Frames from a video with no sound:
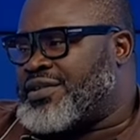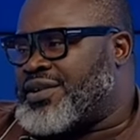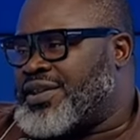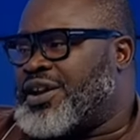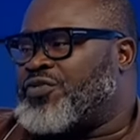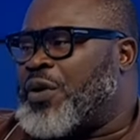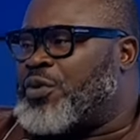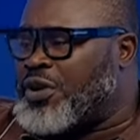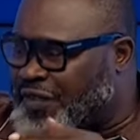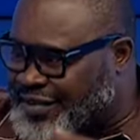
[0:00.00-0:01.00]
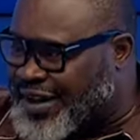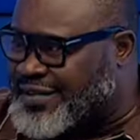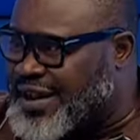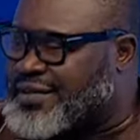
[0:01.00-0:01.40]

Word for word: And that is why I want to emphasize that